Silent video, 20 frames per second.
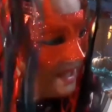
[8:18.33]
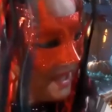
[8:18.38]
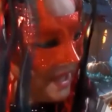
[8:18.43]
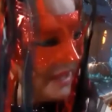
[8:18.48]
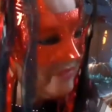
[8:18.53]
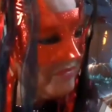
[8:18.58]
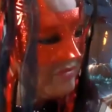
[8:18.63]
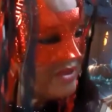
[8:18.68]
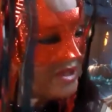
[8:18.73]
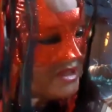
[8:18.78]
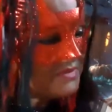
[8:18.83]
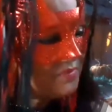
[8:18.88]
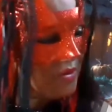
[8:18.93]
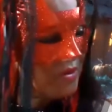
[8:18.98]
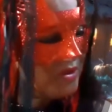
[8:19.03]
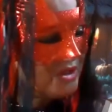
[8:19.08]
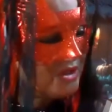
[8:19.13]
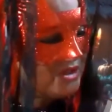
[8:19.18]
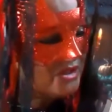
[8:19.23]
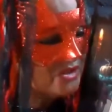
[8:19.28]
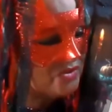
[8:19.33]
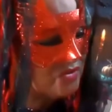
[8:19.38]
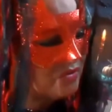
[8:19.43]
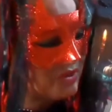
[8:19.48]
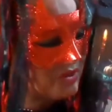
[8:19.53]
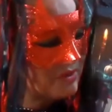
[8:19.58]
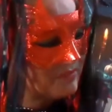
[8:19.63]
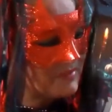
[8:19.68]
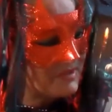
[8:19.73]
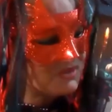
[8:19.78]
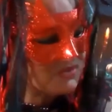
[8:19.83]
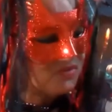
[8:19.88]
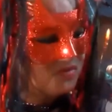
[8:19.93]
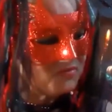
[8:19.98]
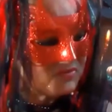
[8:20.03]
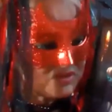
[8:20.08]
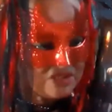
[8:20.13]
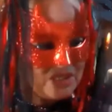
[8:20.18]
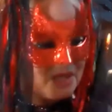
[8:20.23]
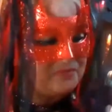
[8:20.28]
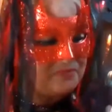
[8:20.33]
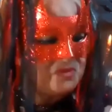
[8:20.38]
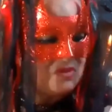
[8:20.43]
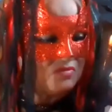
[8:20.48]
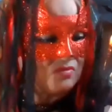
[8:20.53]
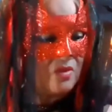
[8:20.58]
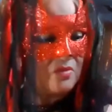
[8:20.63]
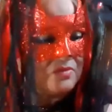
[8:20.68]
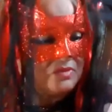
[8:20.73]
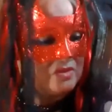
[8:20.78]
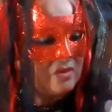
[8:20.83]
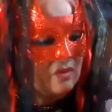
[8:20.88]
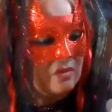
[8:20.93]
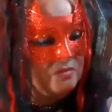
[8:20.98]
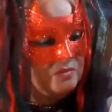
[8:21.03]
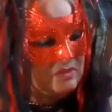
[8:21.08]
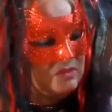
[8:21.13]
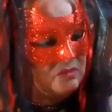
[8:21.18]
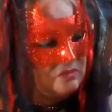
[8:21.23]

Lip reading: At this point in the story, the bus driver stopped to rub his arms.